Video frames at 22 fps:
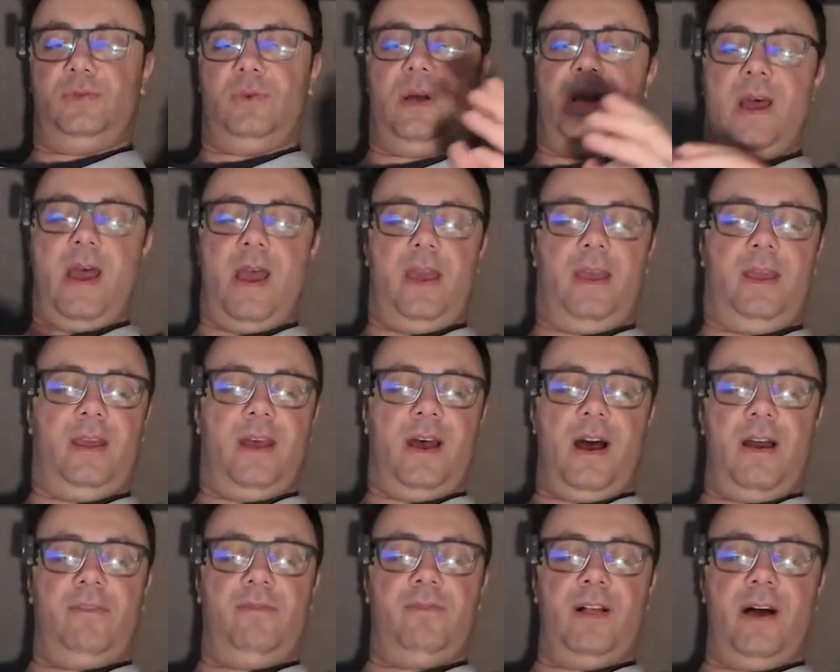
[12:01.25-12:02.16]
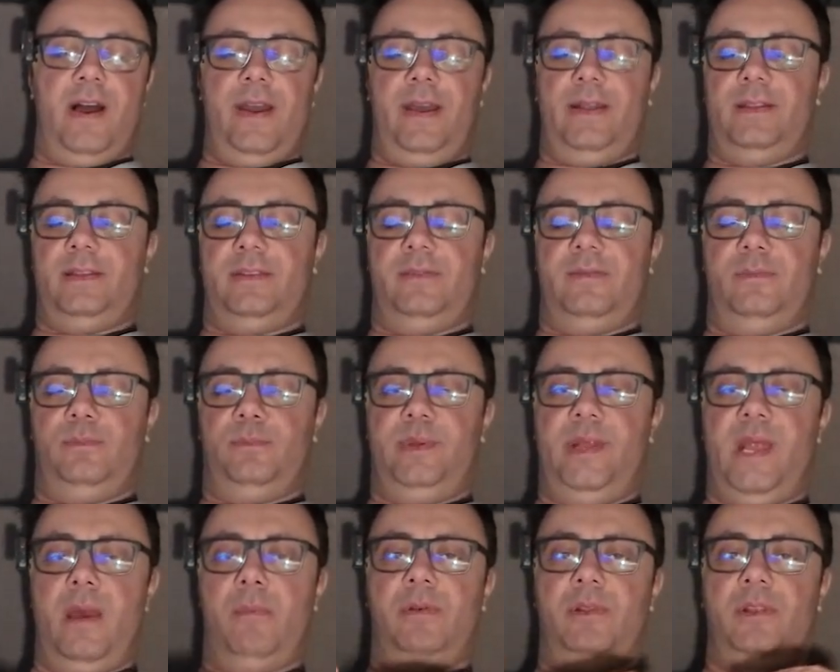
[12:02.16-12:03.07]
is what I fly it.
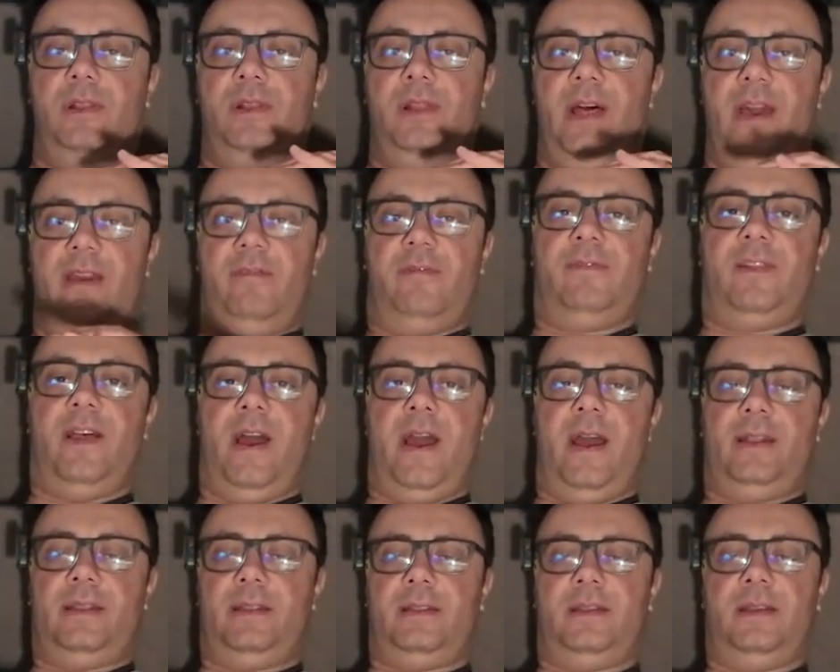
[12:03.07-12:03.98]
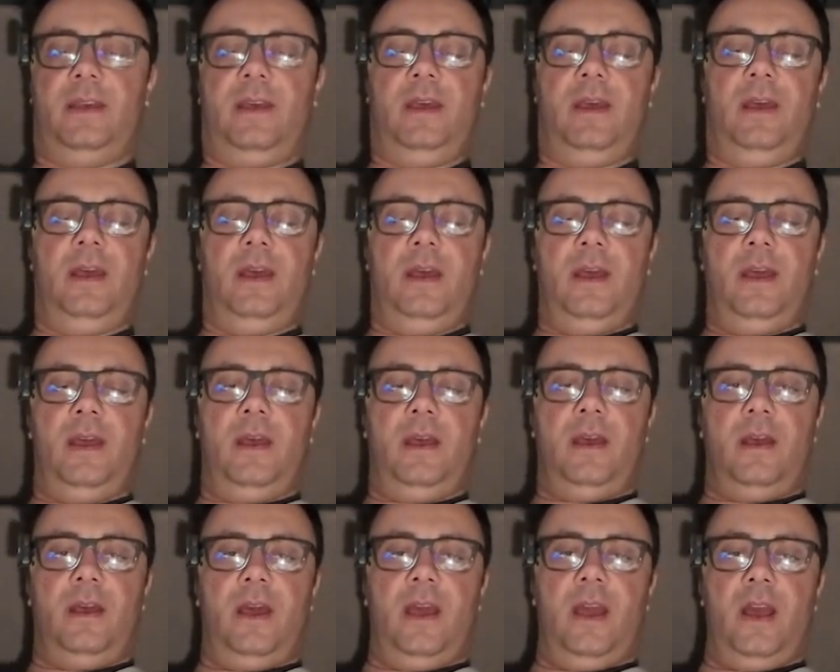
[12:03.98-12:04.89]
Able to lay flat
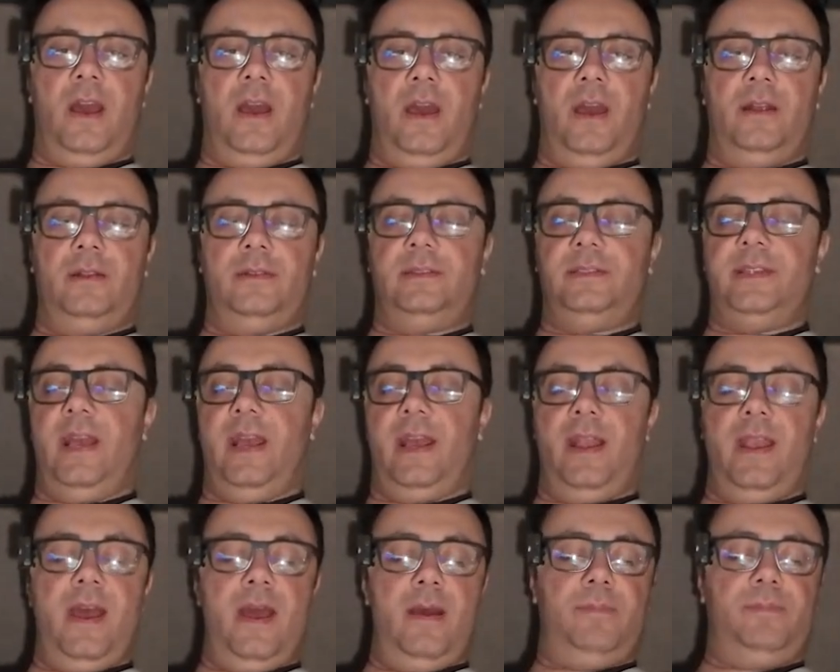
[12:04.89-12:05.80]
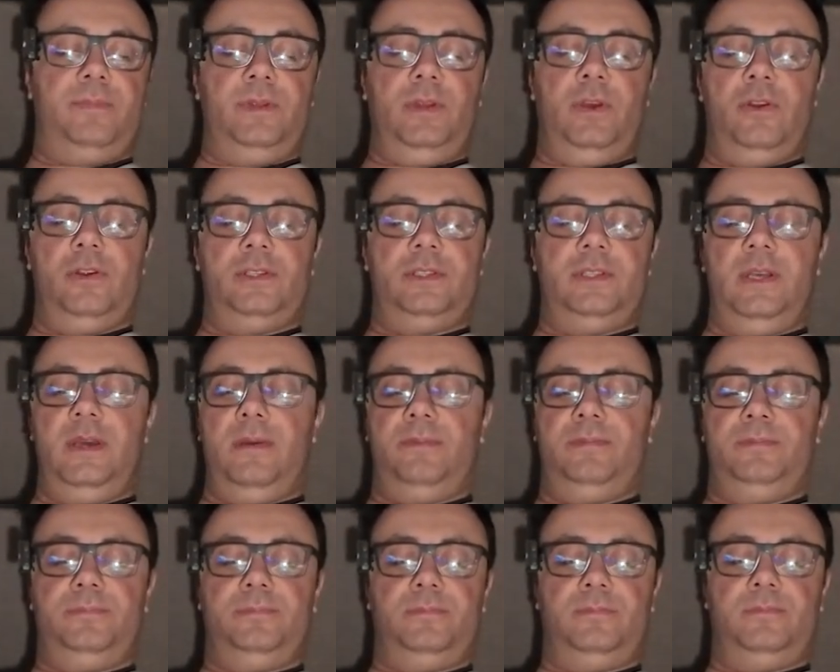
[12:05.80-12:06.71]
and take a nap and go to sleep.
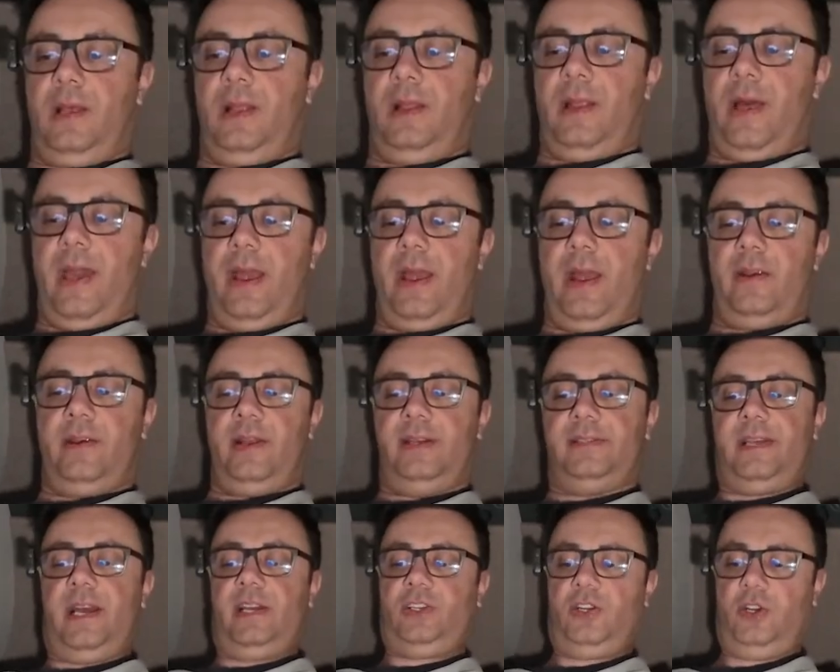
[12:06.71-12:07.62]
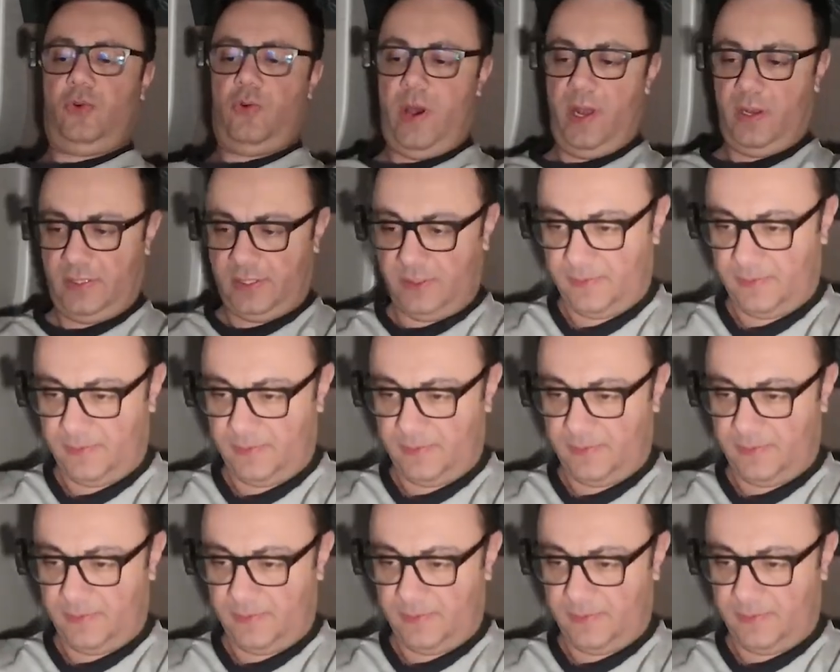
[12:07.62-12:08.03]
The leg area is actually quite